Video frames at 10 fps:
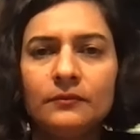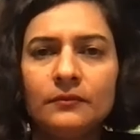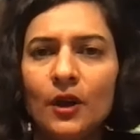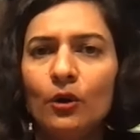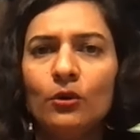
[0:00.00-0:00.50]

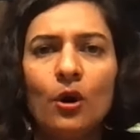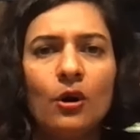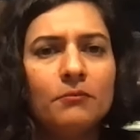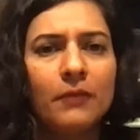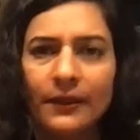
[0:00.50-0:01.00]
you know, or
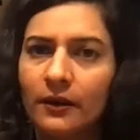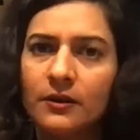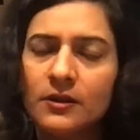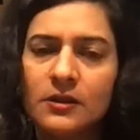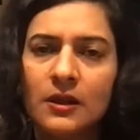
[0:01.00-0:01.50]

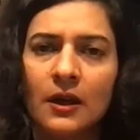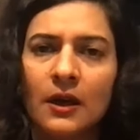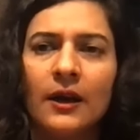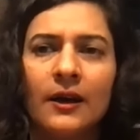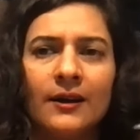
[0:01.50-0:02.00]
mothers.
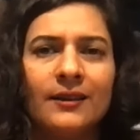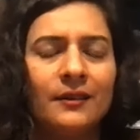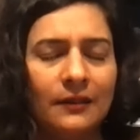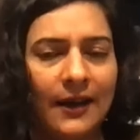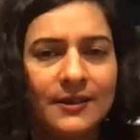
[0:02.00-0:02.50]

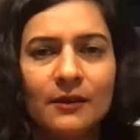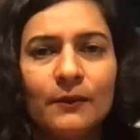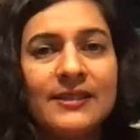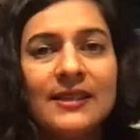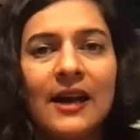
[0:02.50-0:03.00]
Until
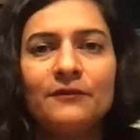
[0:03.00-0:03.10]
we start